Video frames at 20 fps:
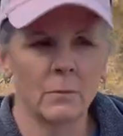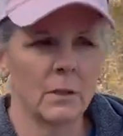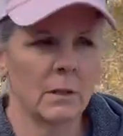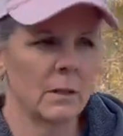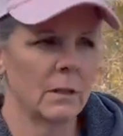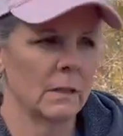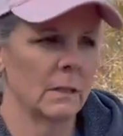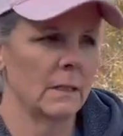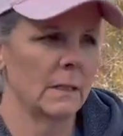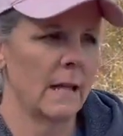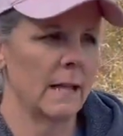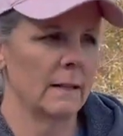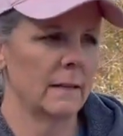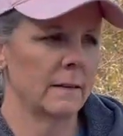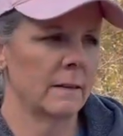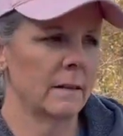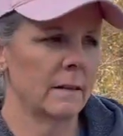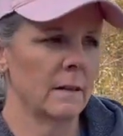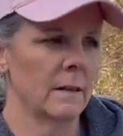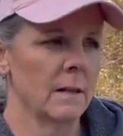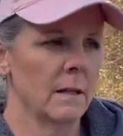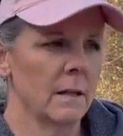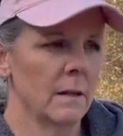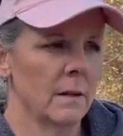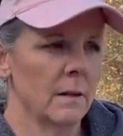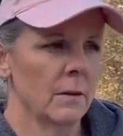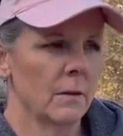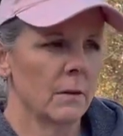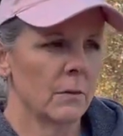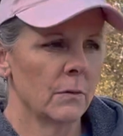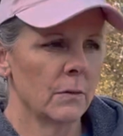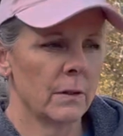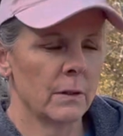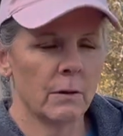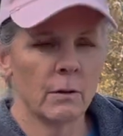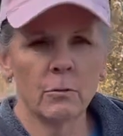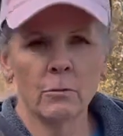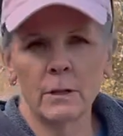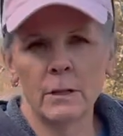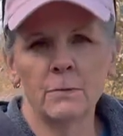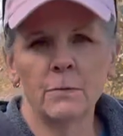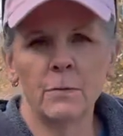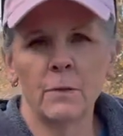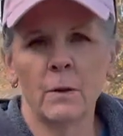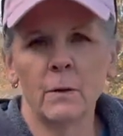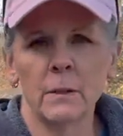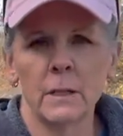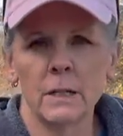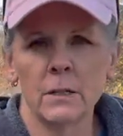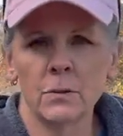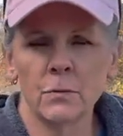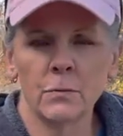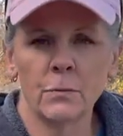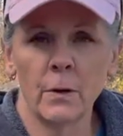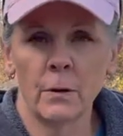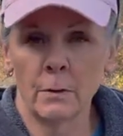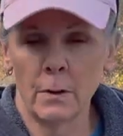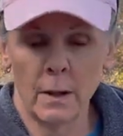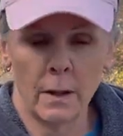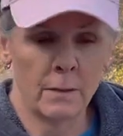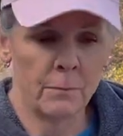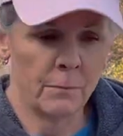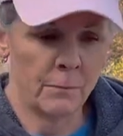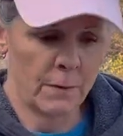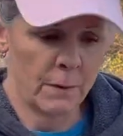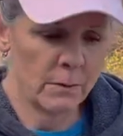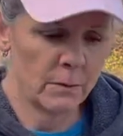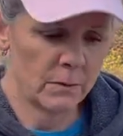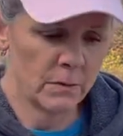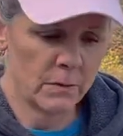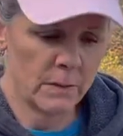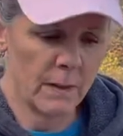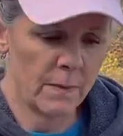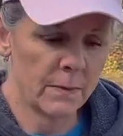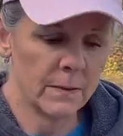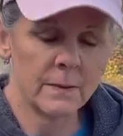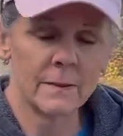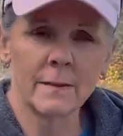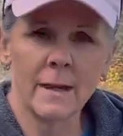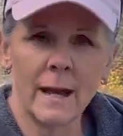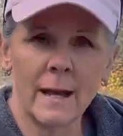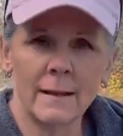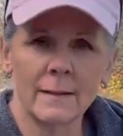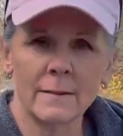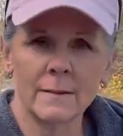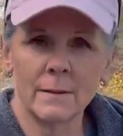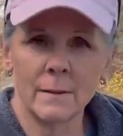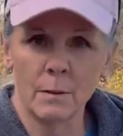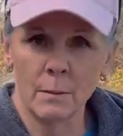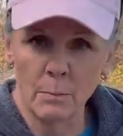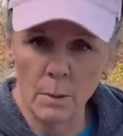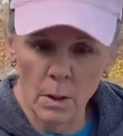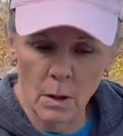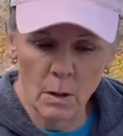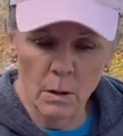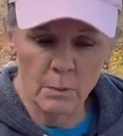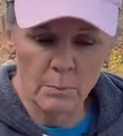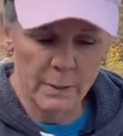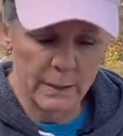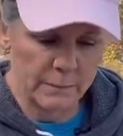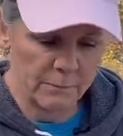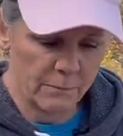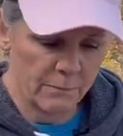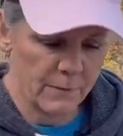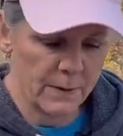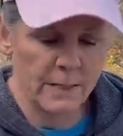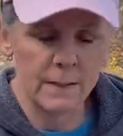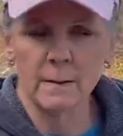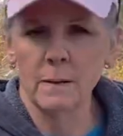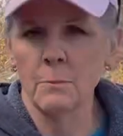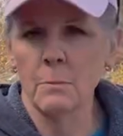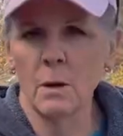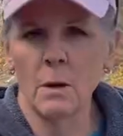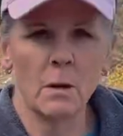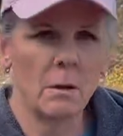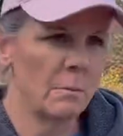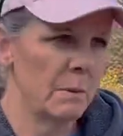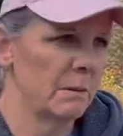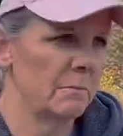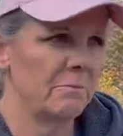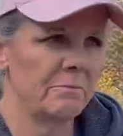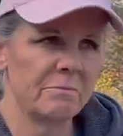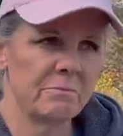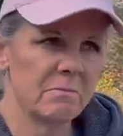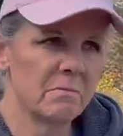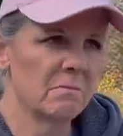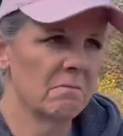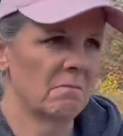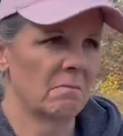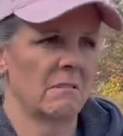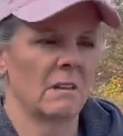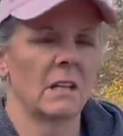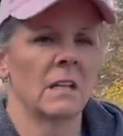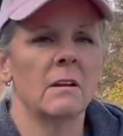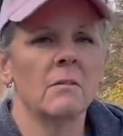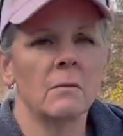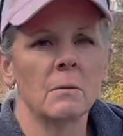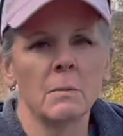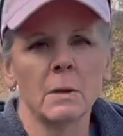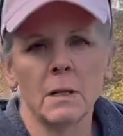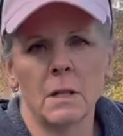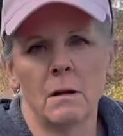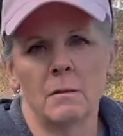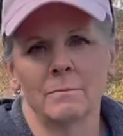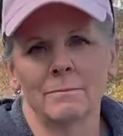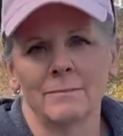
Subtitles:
We're going to let the green foliage photosynthesize the bulb and feed the bulb and leave them alone.